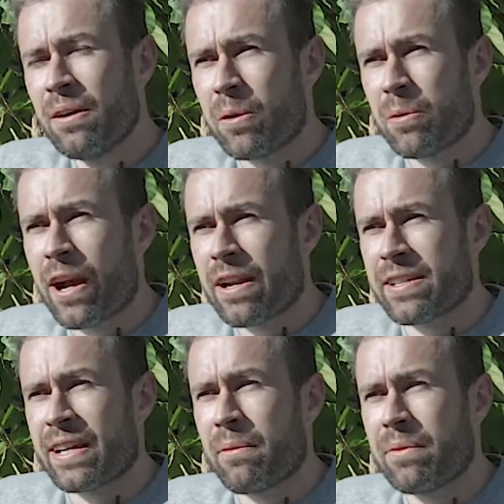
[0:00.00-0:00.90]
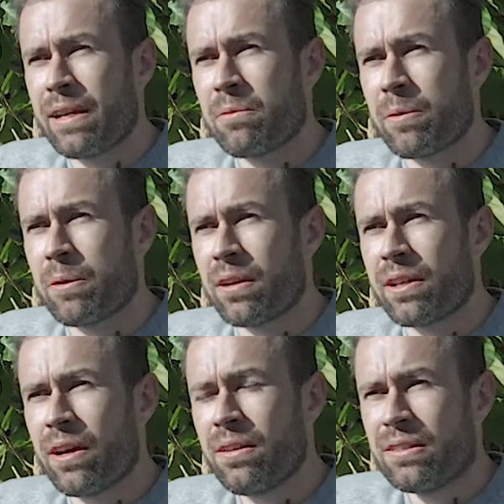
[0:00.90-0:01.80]
where we're at as a company and where we
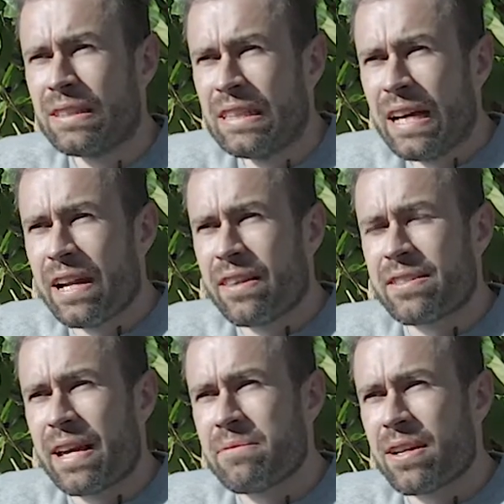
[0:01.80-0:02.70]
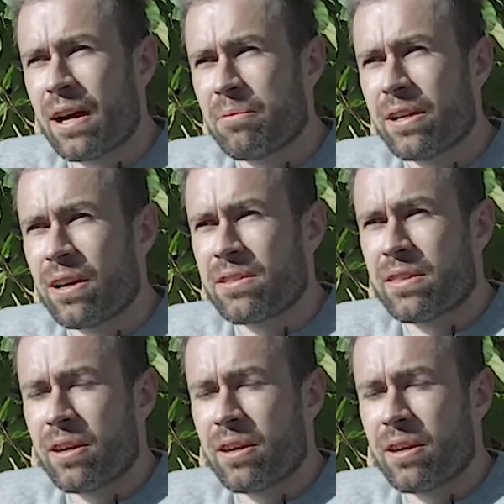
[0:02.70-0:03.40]
want to go. And at the same time, we got